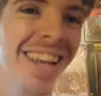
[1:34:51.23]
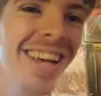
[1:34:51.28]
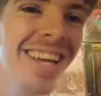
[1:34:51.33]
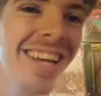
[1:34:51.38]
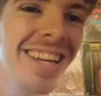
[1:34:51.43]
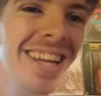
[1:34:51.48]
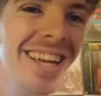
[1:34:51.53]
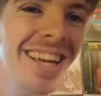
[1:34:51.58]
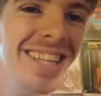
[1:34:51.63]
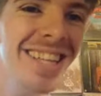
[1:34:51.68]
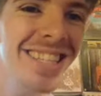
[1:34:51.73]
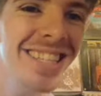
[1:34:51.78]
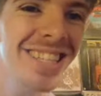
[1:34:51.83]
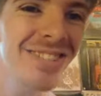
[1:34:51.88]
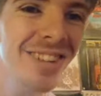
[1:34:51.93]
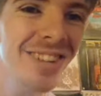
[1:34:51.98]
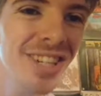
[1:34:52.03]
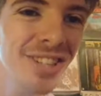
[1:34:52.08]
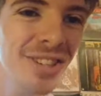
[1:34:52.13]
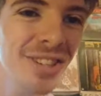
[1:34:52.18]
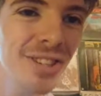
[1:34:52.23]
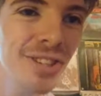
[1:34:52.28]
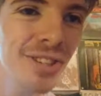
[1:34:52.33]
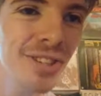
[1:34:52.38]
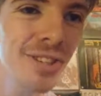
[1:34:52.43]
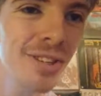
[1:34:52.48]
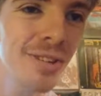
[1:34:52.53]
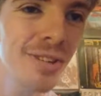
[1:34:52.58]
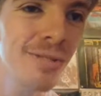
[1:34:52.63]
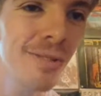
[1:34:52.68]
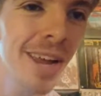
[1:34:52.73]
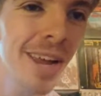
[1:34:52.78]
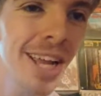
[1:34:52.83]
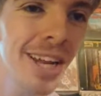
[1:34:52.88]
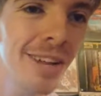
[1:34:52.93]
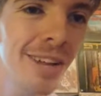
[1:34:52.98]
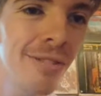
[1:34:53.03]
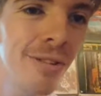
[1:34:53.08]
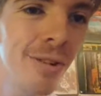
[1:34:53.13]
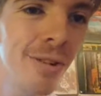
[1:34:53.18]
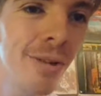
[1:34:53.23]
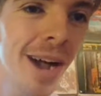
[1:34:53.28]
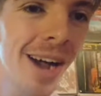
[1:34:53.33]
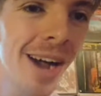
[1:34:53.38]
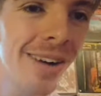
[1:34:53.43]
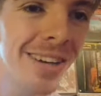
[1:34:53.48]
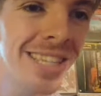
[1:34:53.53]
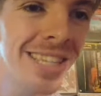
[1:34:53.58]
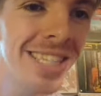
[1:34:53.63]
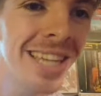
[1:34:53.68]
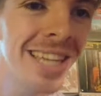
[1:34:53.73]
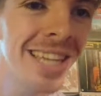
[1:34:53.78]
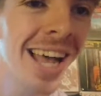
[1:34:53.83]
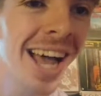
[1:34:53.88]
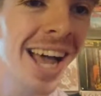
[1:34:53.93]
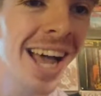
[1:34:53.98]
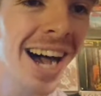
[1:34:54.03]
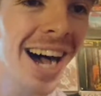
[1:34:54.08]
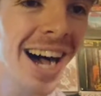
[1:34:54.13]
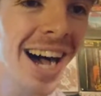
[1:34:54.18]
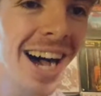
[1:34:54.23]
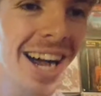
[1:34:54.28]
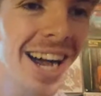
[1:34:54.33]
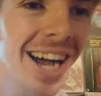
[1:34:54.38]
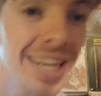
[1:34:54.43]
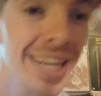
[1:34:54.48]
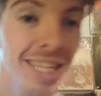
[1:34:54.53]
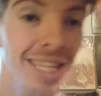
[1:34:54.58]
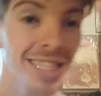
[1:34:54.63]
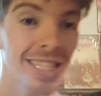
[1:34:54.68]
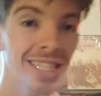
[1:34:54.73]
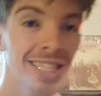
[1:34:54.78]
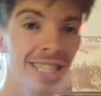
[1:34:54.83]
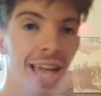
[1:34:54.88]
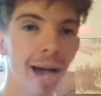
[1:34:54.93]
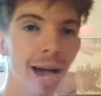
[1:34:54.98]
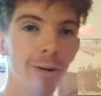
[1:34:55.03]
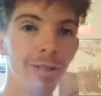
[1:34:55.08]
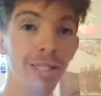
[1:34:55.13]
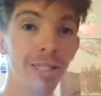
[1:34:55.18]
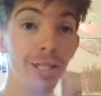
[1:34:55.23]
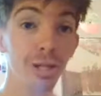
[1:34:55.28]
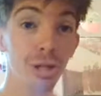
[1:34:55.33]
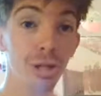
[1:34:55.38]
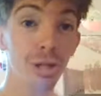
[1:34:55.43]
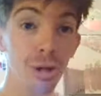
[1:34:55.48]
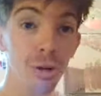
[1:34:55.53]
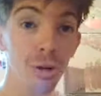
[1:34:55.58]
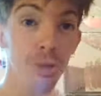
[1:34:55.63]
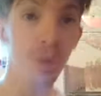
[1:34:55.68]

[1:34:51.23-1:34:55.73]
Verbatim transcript: Nate says retro and during the rain in a few hours. Uh, Nate says now it's too